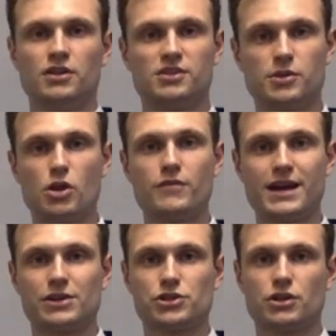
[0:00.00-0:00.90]
So we know the
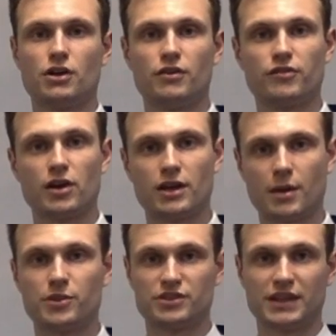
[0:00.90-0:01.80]
reaction of
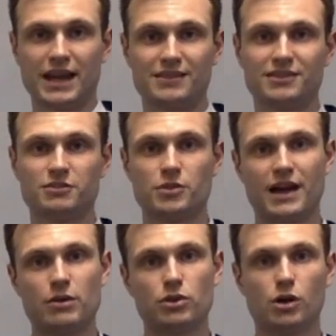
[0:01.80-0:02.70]
carboxylic acids with
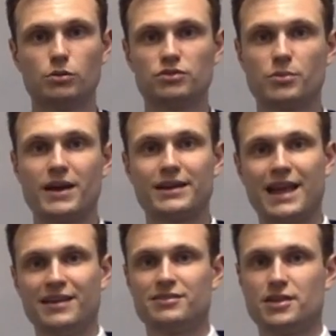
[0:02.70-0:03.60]
alcohols to make
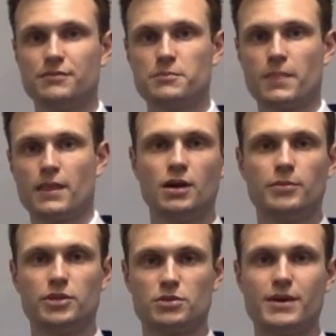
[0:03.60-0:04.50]
an ester,
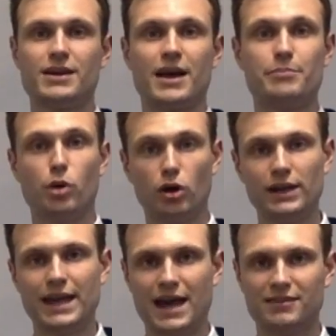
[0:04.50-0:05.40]
but to make a
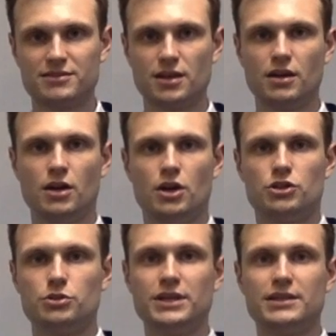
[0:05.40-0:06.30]
polyester,
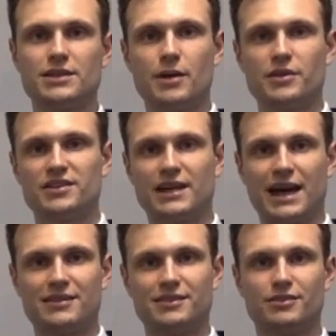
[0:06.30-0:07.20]
you need carboxylic
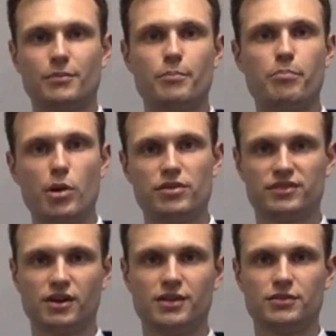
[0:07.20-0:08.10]
acids on both
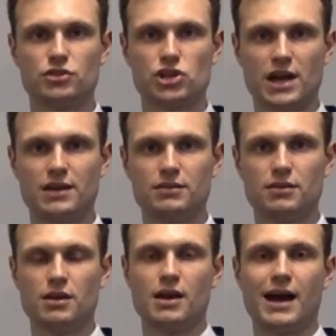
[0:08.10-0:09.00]
sides of a chain
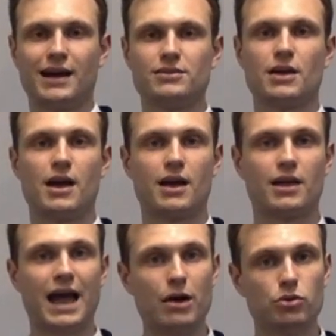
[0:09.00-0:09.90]
and
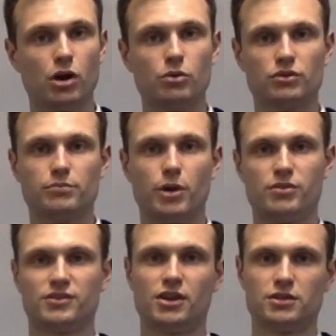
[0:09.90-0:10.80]
alcohols on both
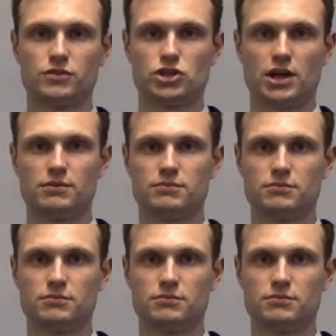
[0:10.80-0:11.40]
sides of the chain.